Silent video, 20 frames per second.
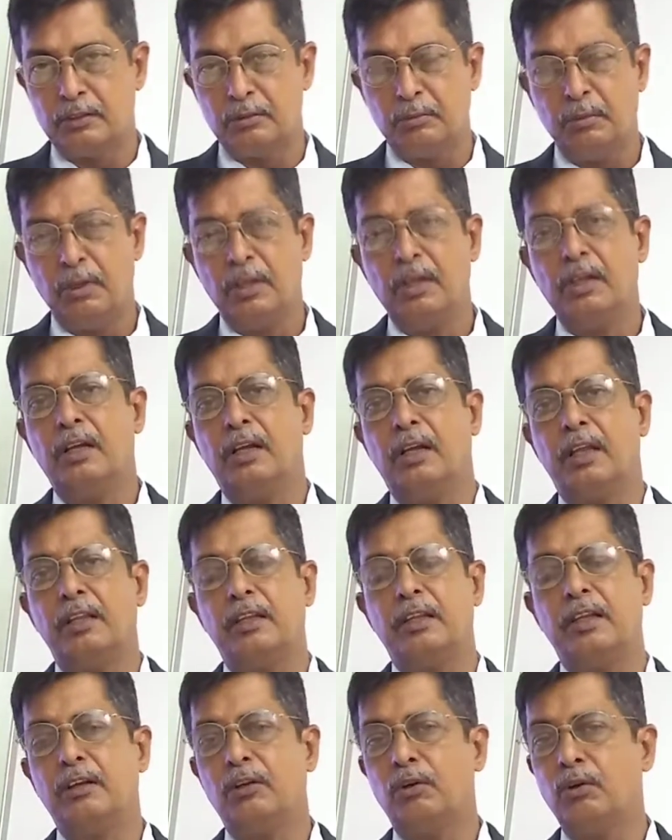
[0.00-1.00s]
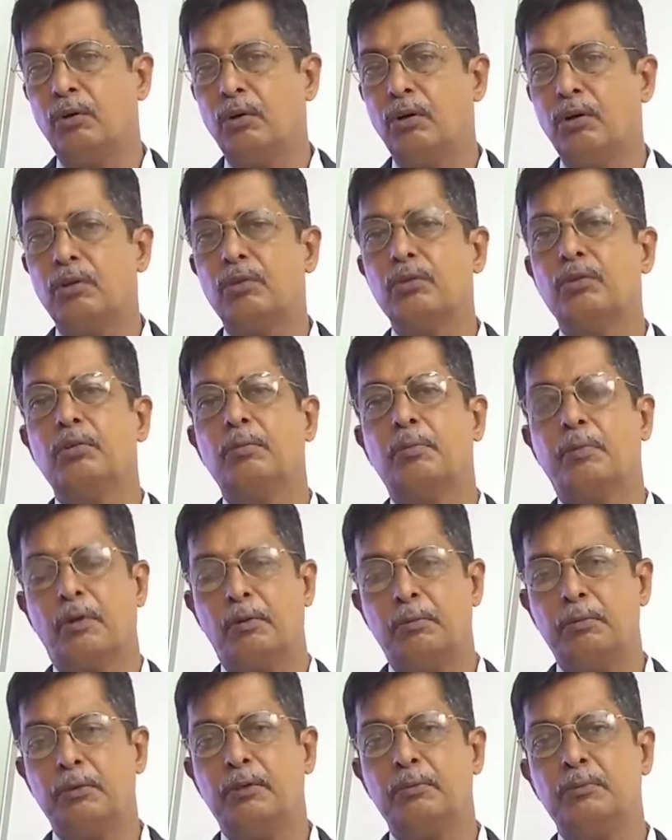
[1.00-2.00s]
what they are doing to your
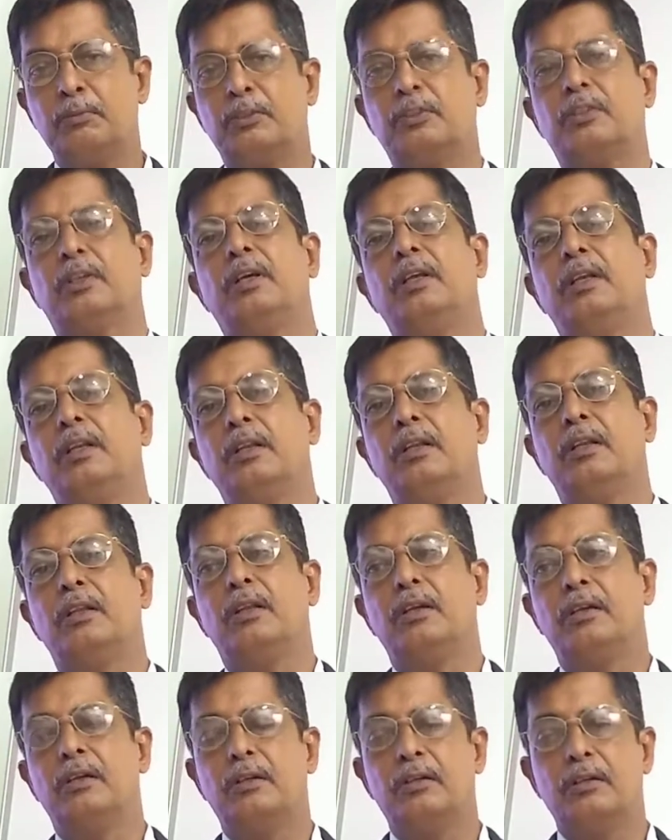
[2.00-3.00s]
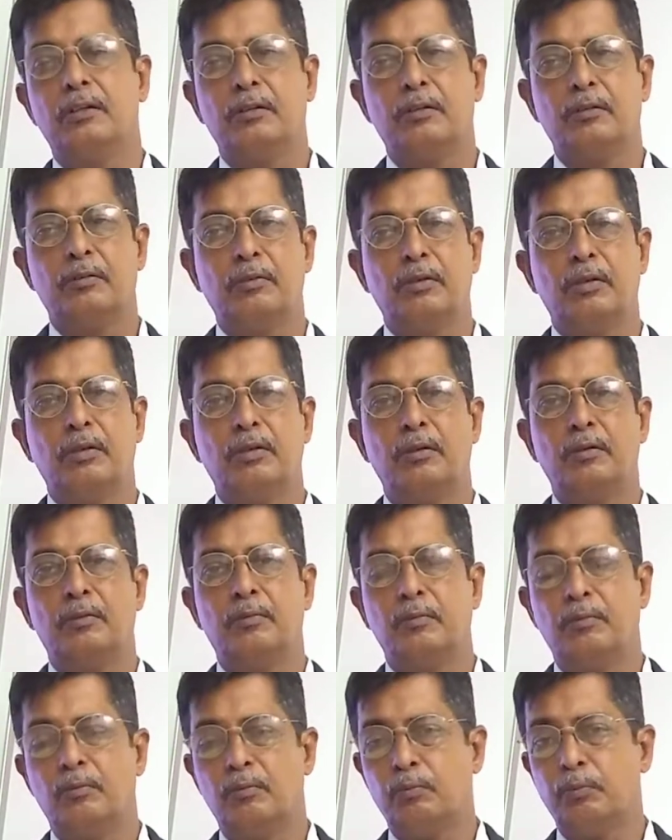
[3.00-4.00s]
industry and how we can
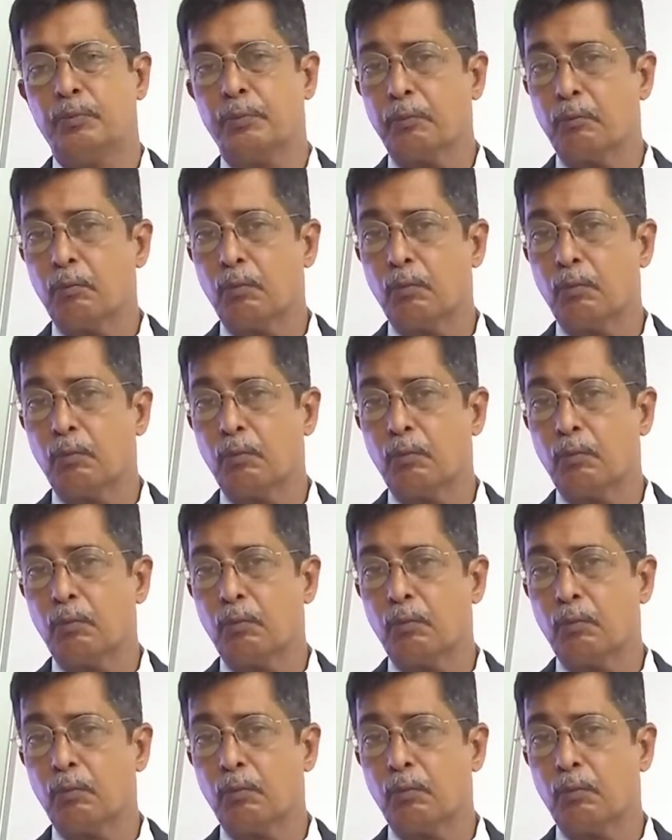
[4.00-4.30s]
resolve them.